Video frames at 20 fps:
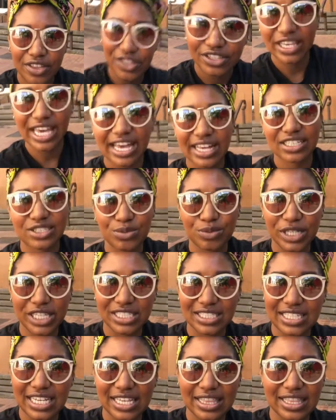Yes, we
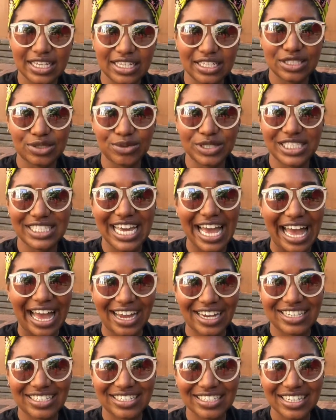can say things with
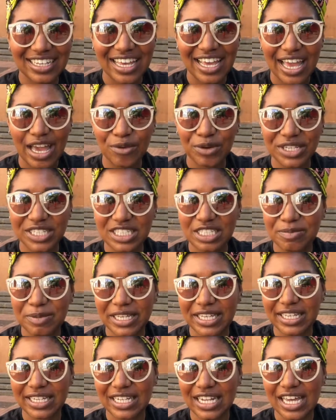tact and we can
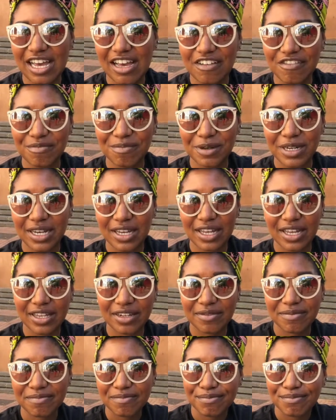speak in love, but
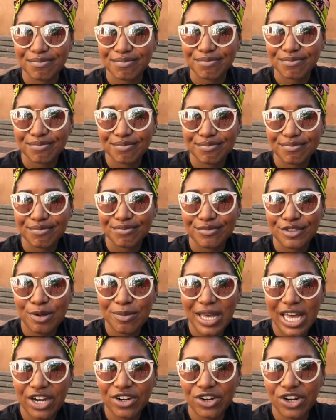no
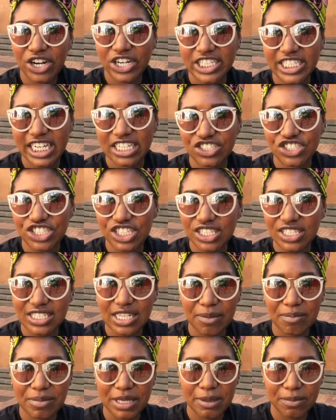matter our intentions,
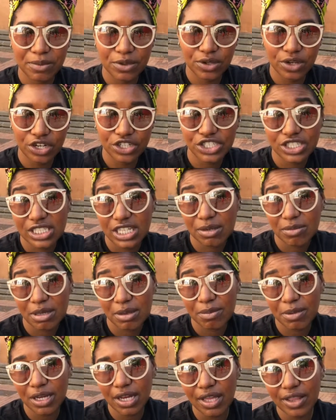some people are just going to
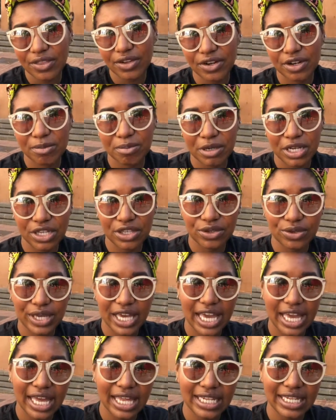be bothered, but you
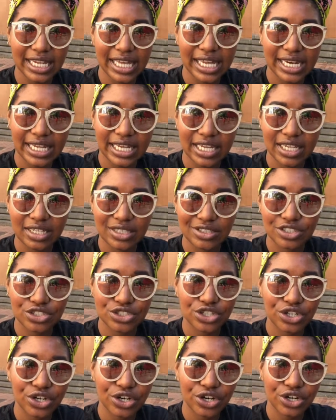can't let it
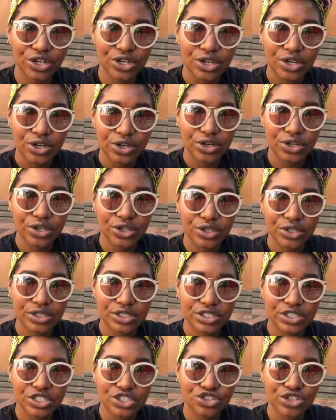deter or
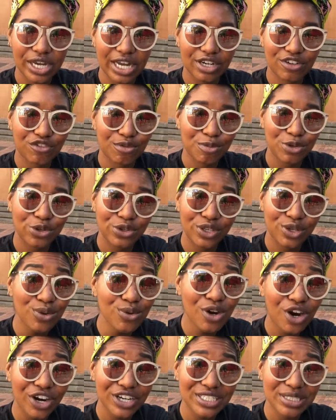detract from who
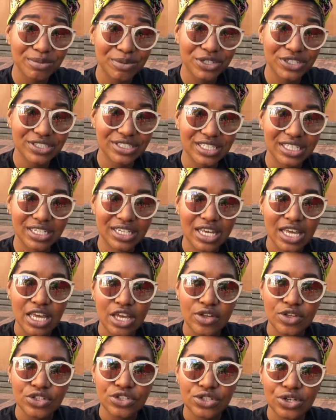you are as a person.
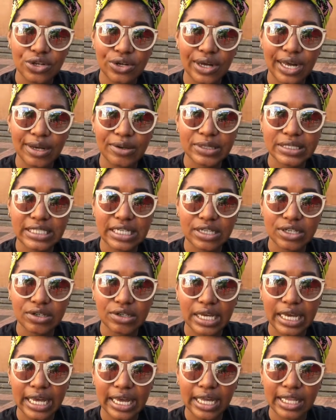So I was like,
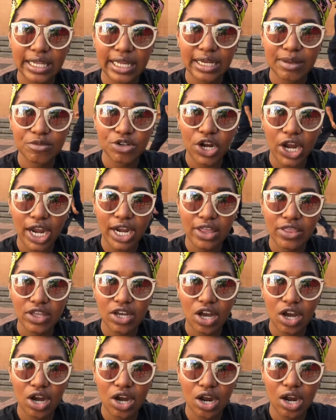okay, I'm crying in the
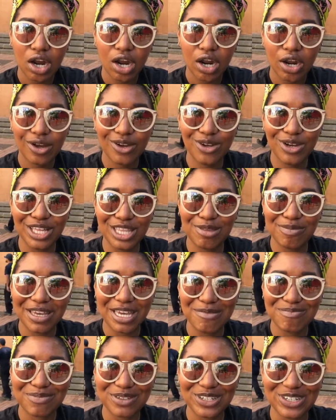car, and
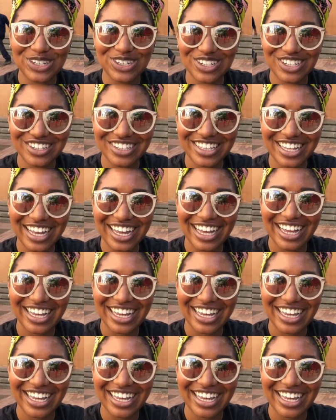people,